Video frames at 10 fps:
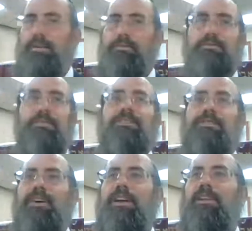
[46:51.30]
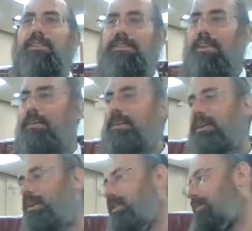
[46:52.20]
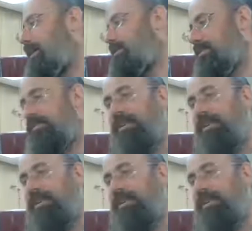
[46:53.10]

Which we learned a very lot because a lot of Lachal and Maisa.